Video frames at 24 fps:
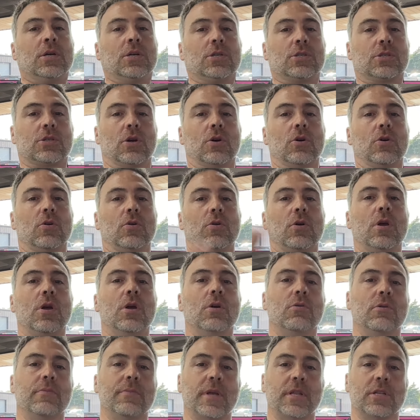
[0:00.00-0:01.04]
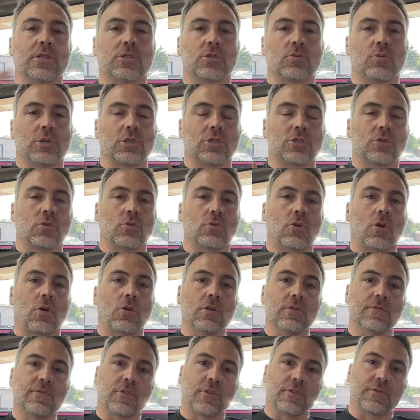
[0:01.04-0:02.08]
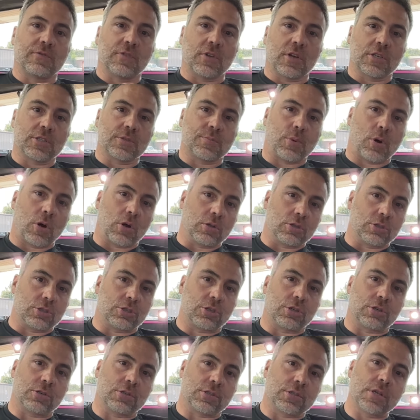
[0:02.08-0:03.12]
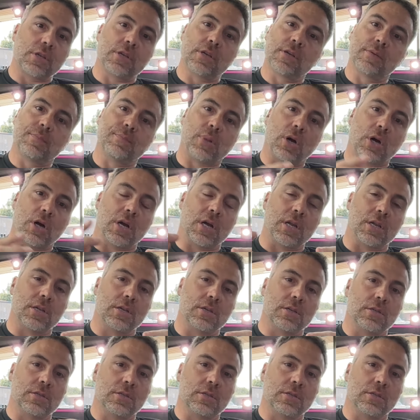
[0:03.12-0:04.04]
So we made the switch, sold all of our flex polishers, bought